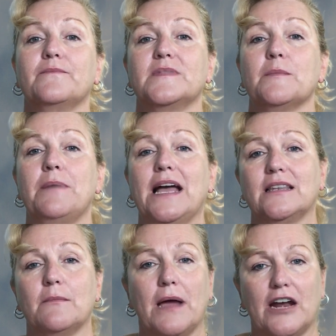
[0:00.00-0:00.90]
The
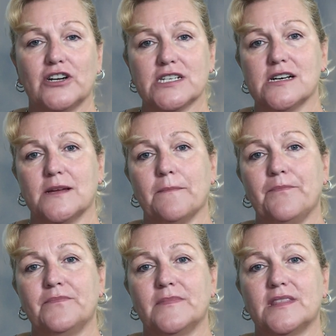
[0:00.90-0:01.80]
Pattern Paradigm,
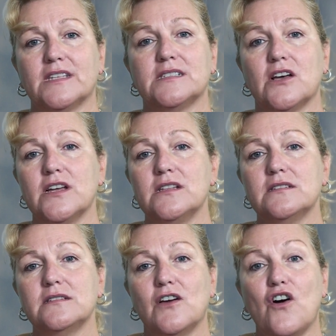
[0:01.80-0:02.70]
The
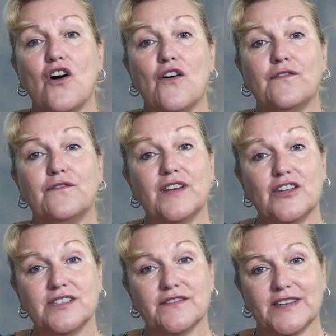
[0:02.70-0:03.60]
Science of
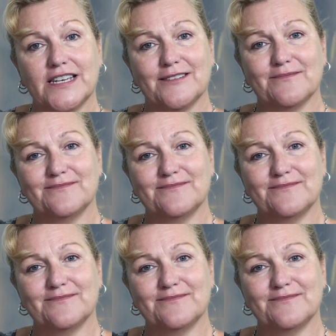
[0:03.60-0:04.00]
Philosophy.